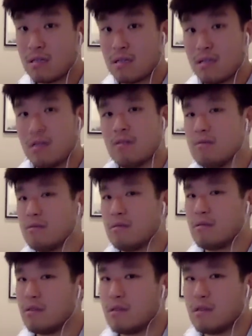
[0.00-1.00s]
You know?
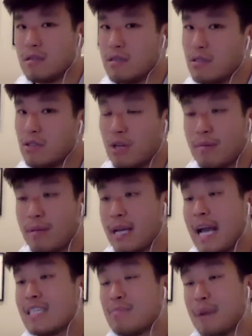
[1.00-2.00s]
So I'm like,
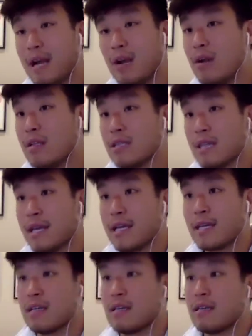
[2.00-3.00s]
as parents,
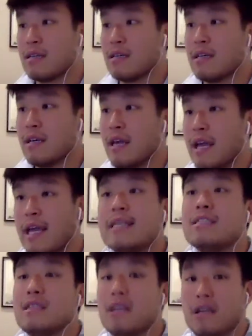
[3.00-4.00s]
like,
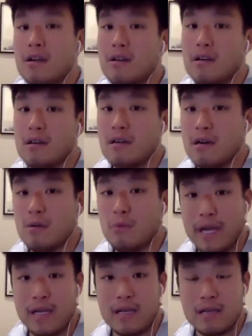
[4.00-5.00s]
is there a
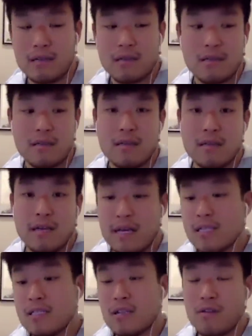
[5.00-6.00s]
way?
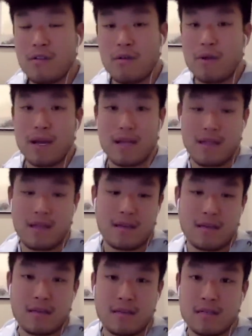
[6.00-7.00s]
Is there the right thing?
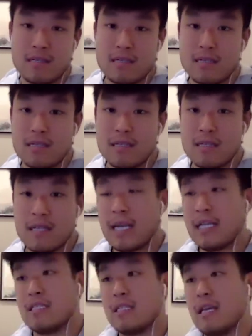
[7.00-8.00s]
like
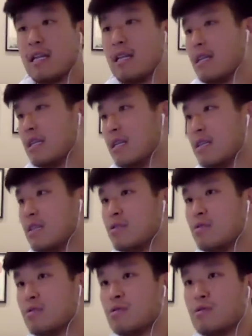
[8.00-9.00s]
is and
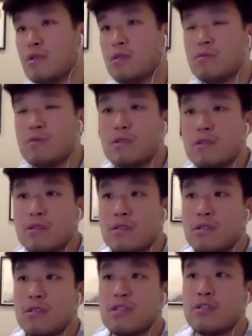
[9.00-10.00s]
do your do,
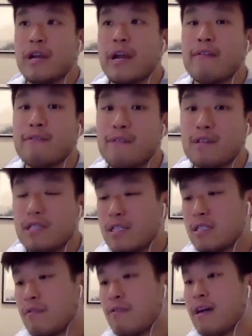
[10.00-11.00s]
does your effort
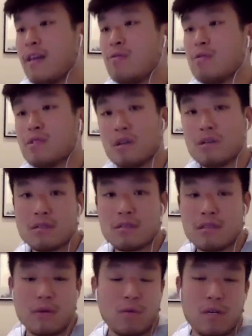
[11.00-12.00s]
justify the
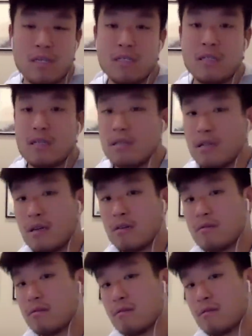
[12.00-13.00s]
results like what is it you know